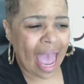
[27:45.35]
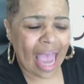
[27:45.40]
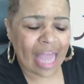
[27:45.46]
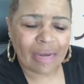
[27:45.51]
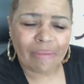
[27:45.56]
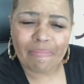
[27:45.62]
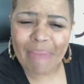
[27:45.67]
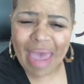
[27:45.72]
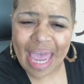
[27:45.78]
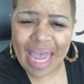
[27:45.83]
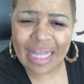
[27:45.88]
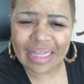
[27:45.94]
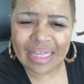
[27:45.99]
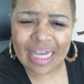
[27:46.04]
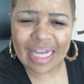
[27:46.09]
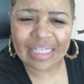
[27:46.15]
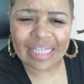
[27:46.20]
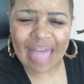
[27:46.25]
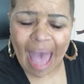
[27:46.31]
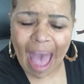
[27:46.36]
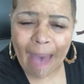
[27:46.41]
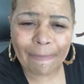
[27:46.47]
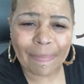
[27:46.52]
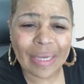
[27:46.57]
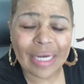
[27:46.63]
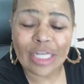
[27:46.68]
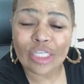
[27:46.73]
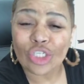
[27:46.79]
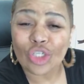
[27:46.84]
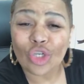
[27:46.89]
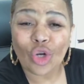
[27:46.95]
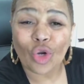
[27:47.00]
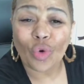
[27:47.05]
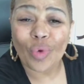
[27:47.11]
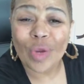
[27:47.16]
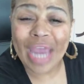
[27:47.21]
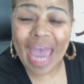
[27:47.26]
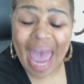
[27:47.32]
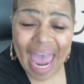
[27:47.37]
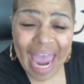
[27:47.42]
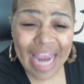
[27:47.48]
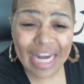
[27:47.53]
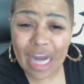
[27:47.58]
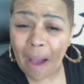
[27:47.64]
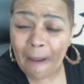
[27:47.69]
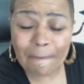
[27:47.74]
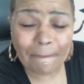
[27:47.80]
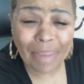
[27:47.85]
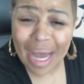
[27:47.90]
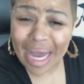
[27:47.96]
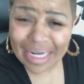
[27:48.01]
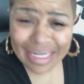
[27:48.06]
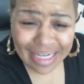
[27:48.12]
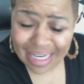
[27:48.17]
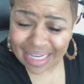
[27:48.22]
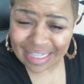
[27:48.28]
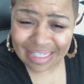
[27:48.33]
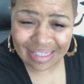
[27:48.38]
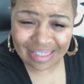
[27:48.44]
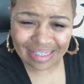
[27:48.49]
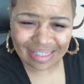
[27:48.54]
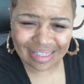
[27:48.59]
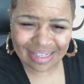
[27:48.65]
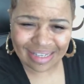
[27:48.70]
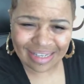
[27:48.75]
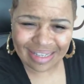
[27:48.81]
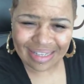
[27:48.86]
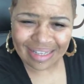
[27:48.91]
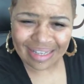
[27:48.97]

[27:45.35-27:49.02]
and make things happen and to create abundance.